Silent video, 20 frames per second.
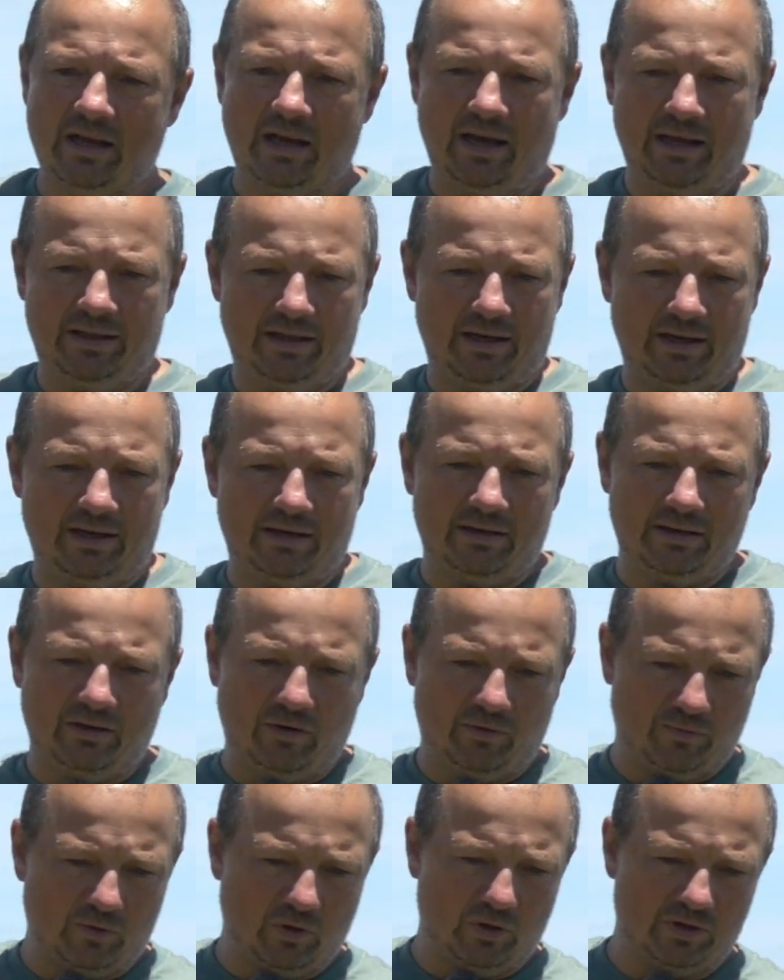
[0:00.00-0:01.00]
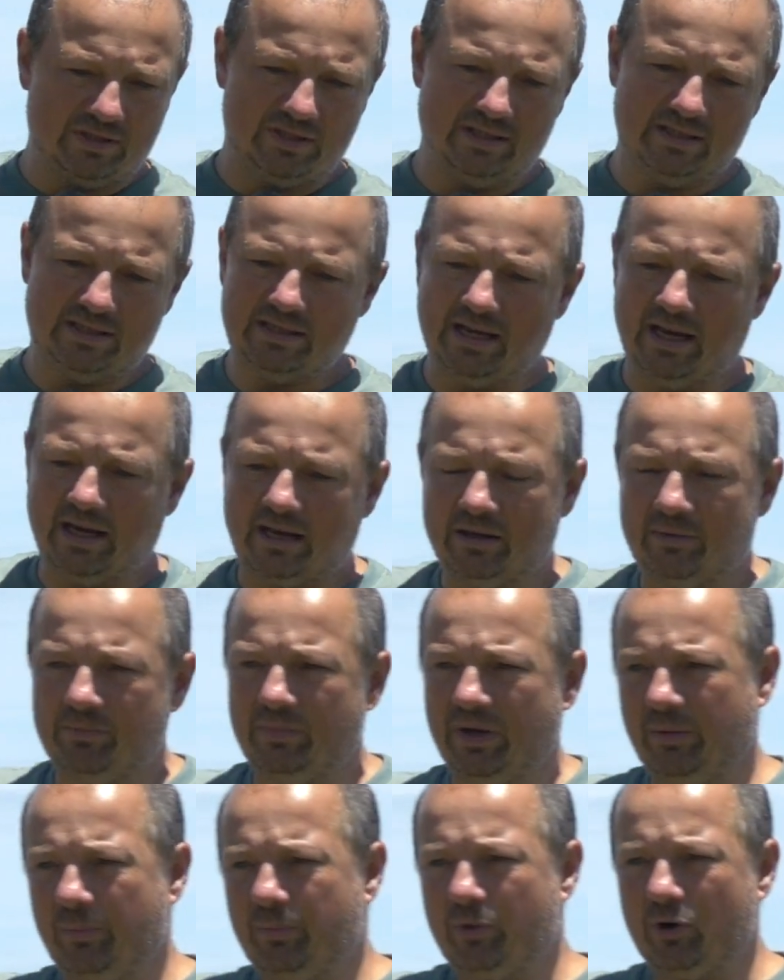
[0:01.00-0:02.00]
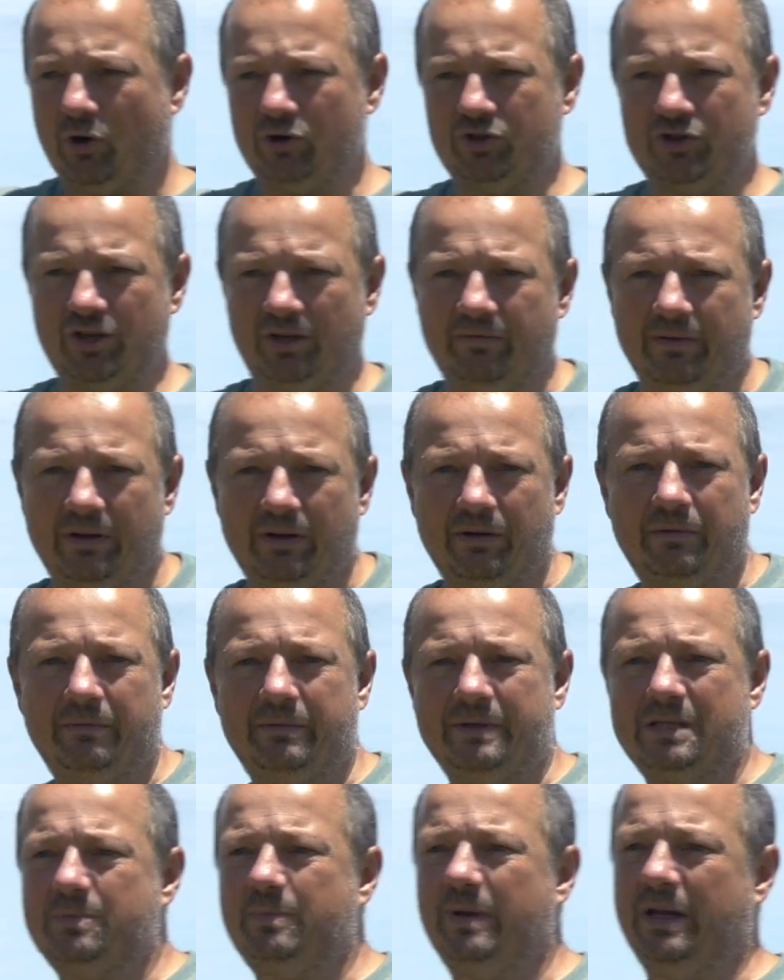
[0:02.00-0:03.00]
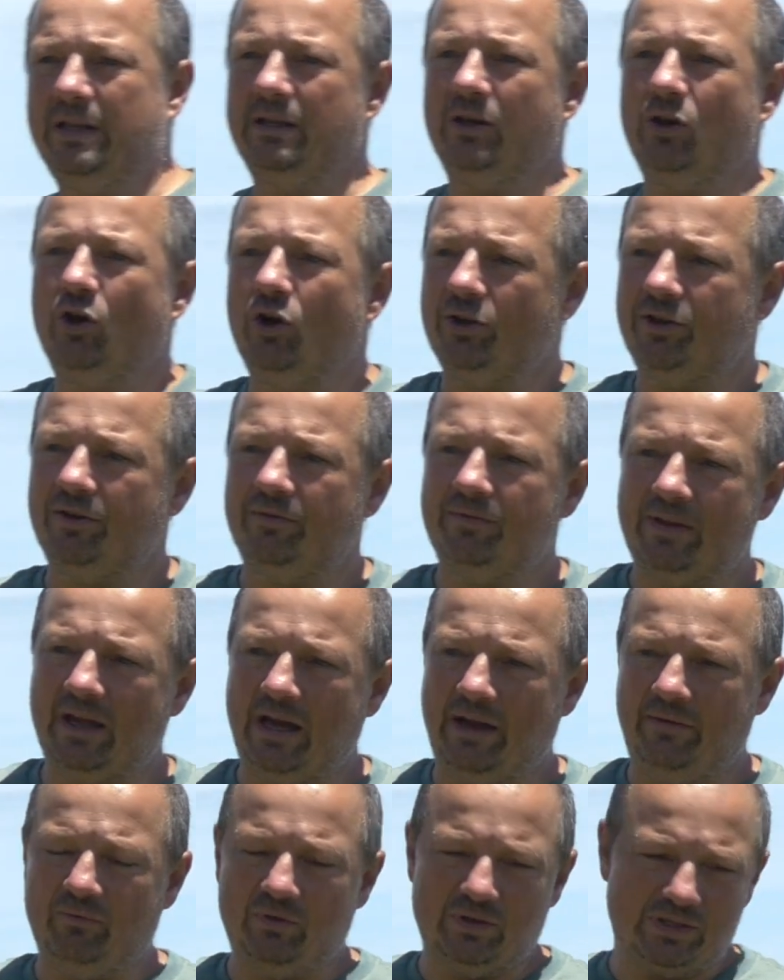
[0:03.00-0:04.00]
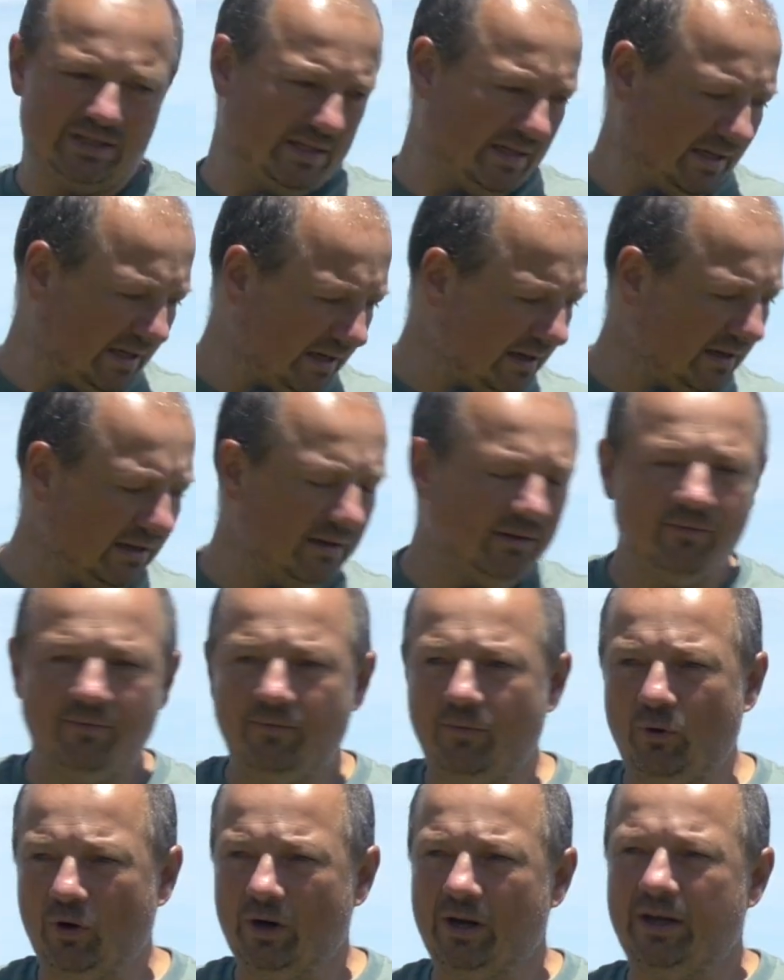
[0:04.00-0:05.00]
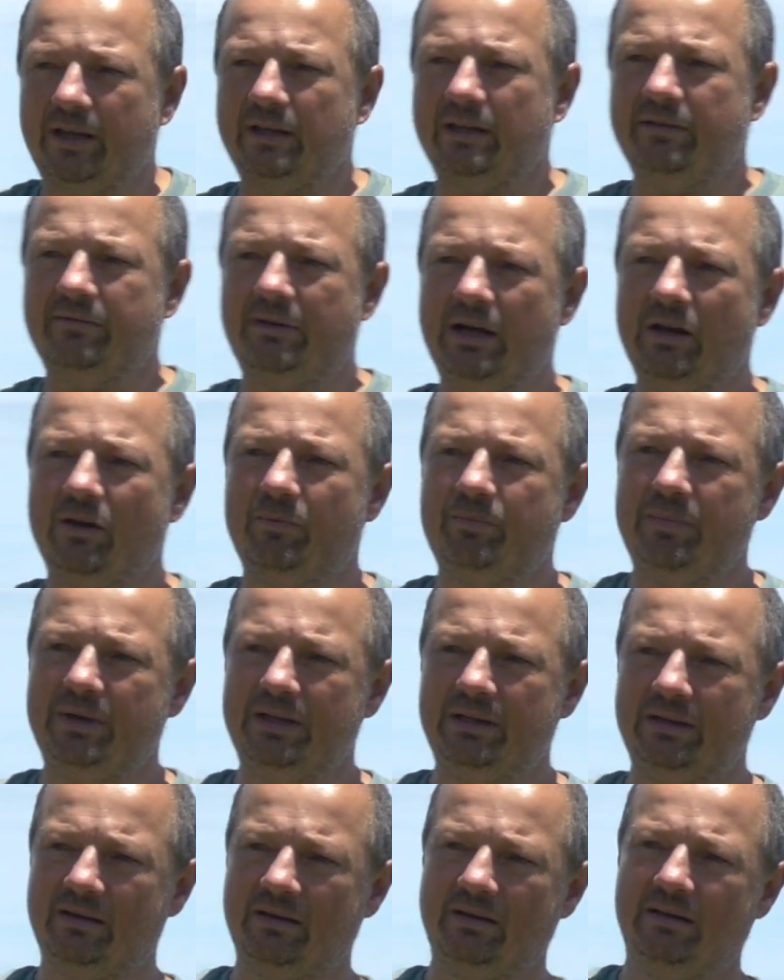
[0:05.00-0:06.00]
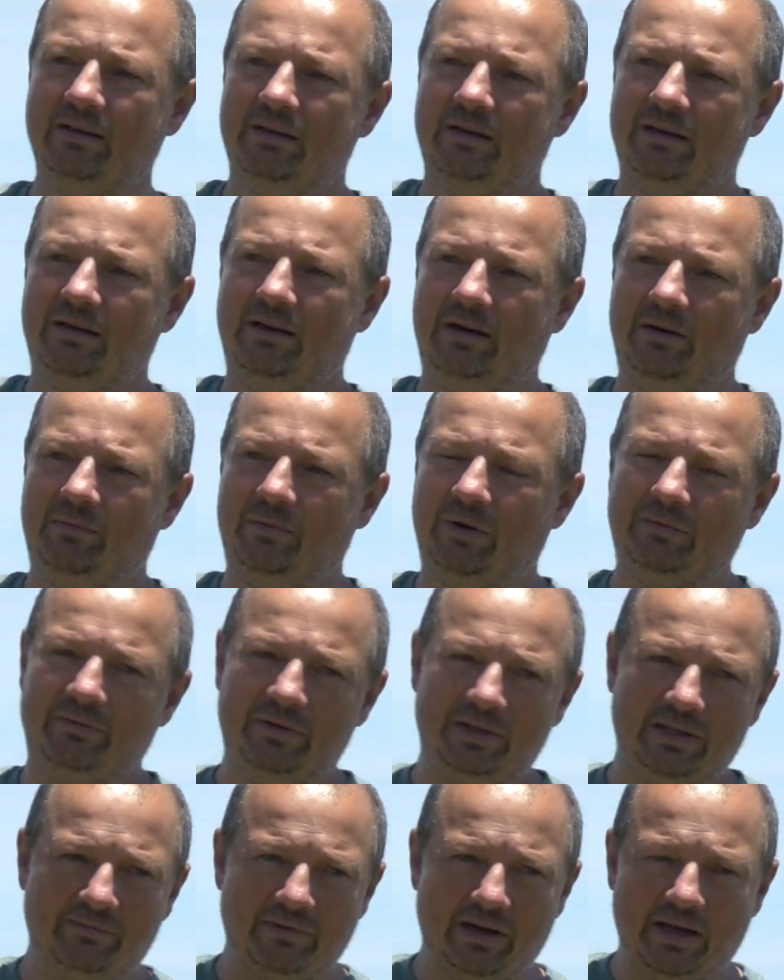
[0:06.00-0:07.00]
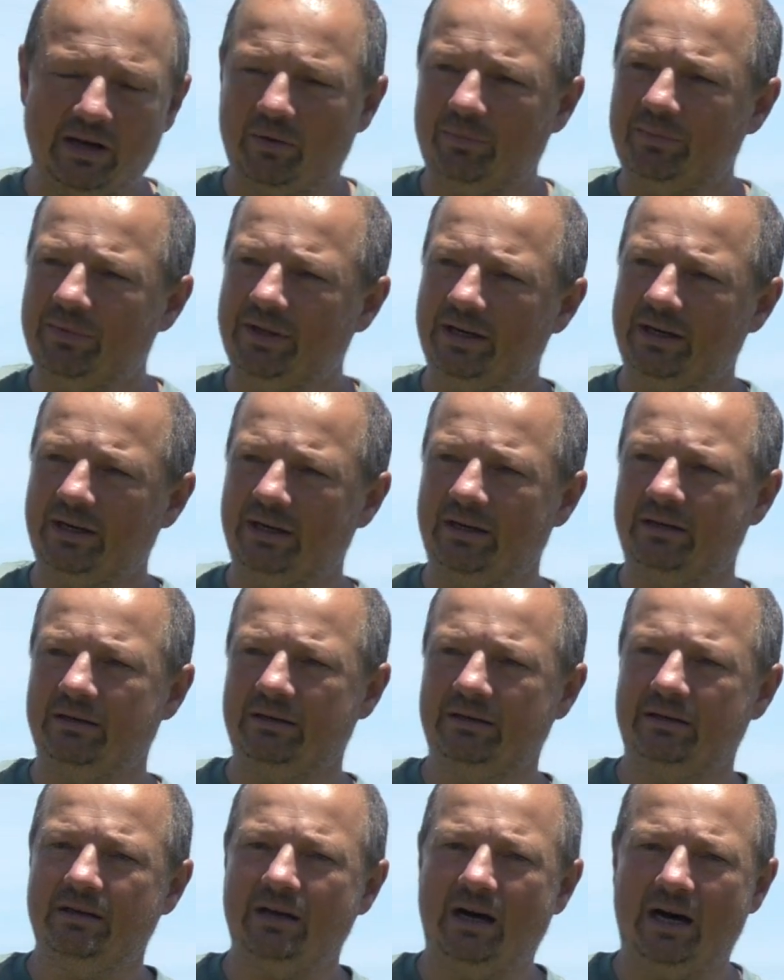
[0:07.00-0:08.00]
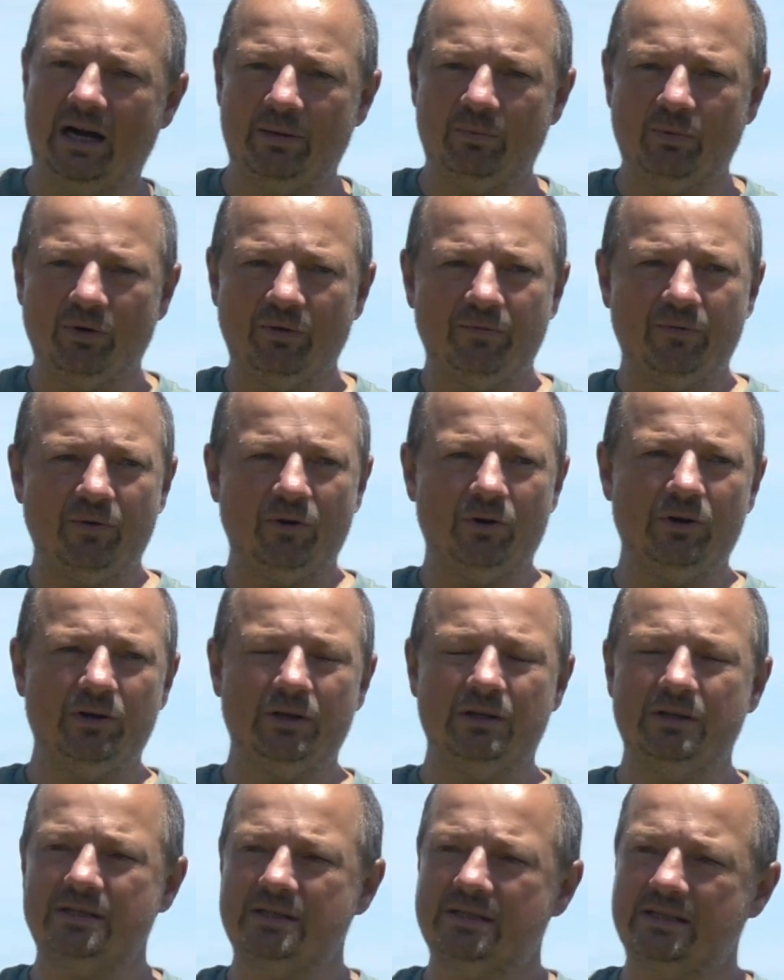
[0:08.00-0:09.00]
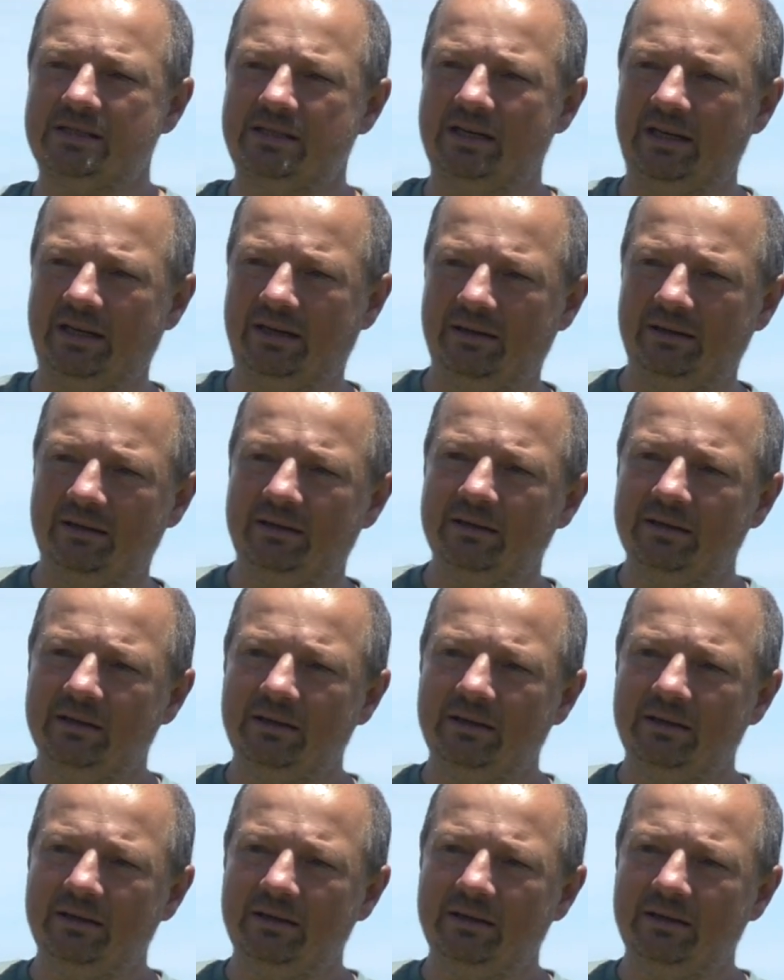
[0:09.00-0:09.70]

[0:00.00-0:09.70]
And then of course the second big project where we spent a lot of time was the foiling development, where we developed the carbon foils in